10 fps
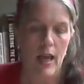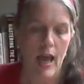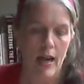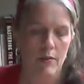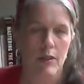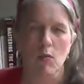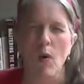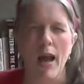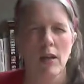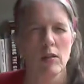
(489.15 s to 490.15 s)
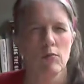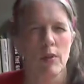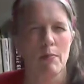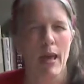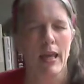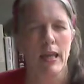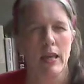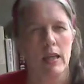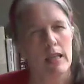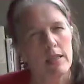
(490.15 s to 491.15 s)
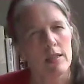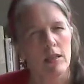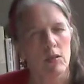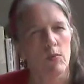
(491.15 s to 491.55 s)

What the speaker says: And I was like, why couldn't we make it easier?